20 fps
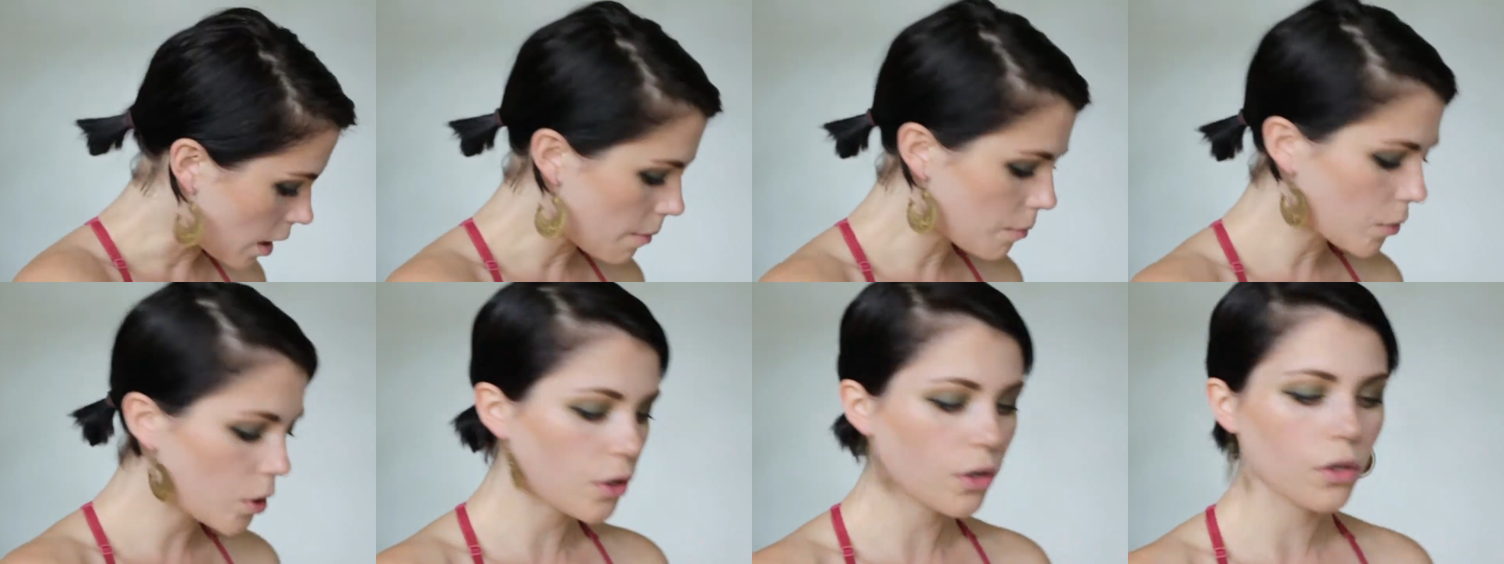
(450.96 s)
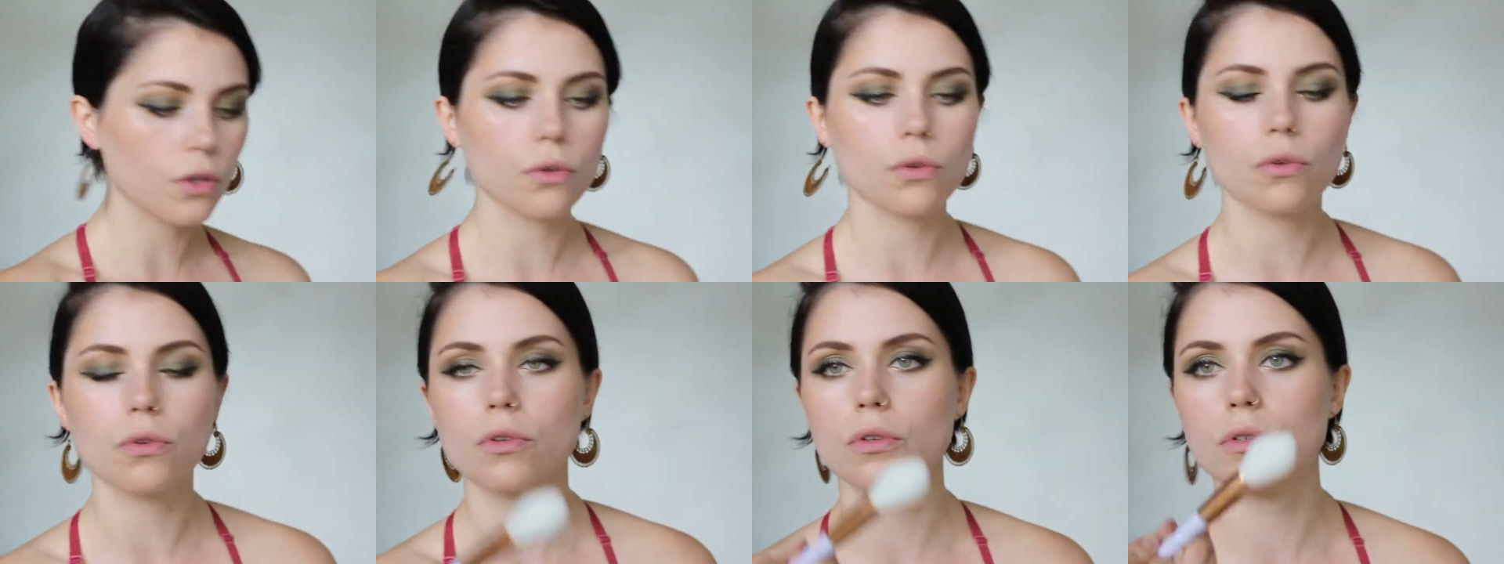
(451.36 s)
I'm gonna
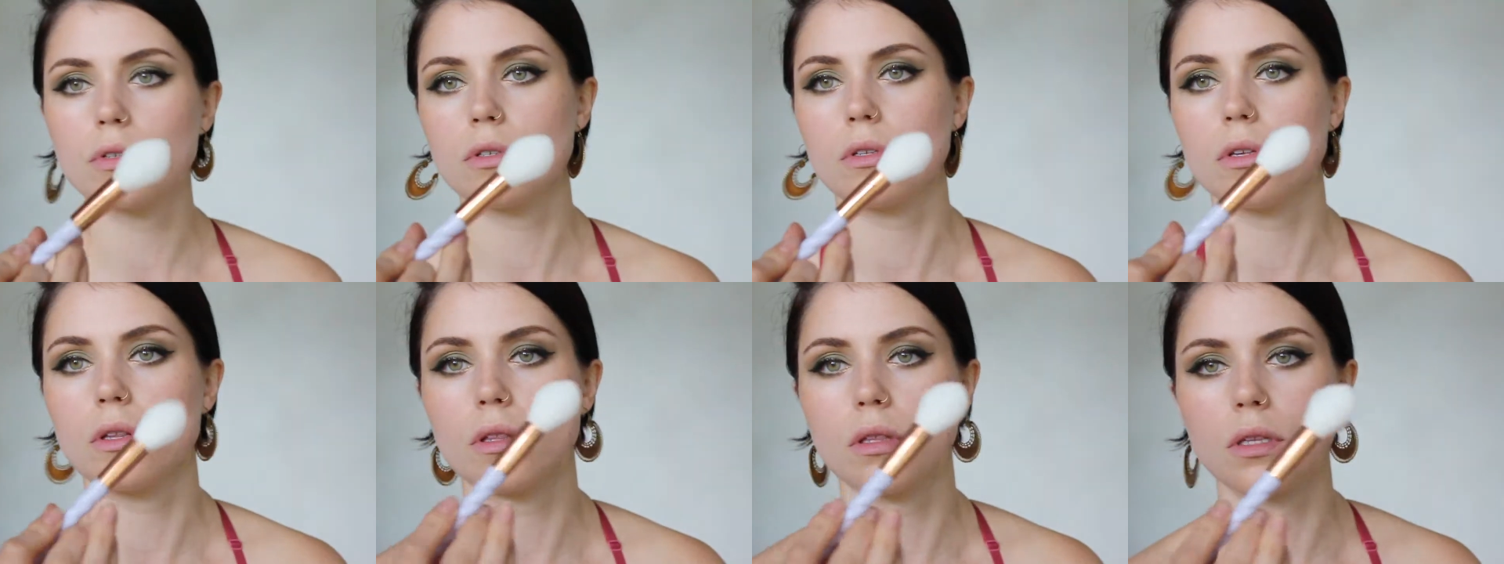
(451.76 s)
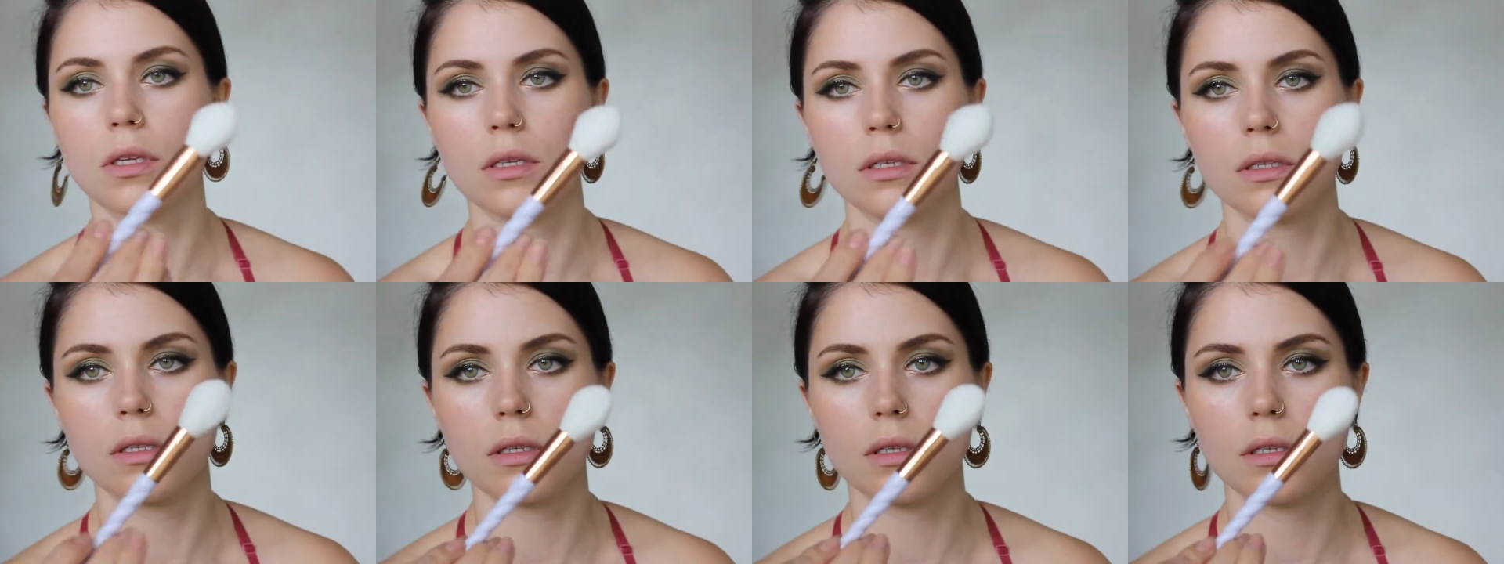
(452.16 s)
use
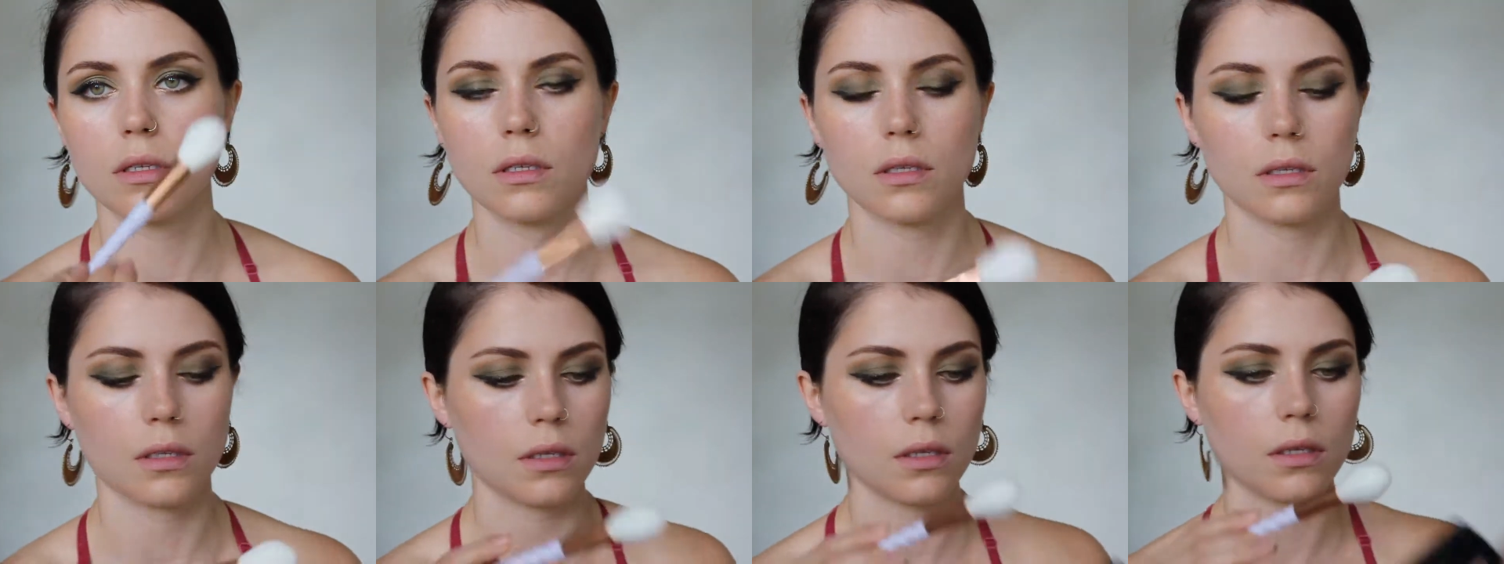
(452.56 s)
this